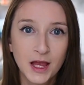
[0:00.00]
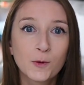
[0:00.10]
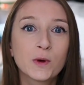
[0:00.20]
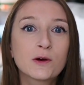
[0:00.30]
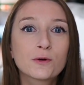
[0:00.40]

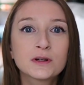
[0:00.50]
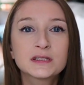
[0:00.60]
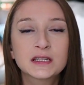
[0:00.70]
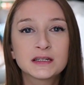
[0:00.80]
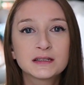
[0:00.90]

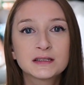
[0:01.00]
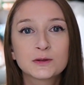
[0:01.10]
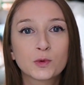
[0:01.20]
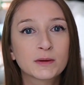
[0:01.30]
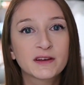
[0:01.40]
WeakAuras is
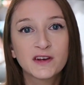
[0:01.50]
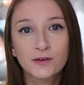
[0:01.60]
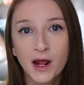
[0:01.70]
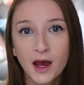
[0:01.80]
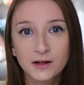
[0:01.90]
one of my
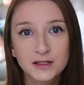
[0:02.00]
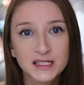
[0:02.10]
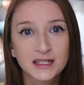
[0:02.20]
favorite add-ons,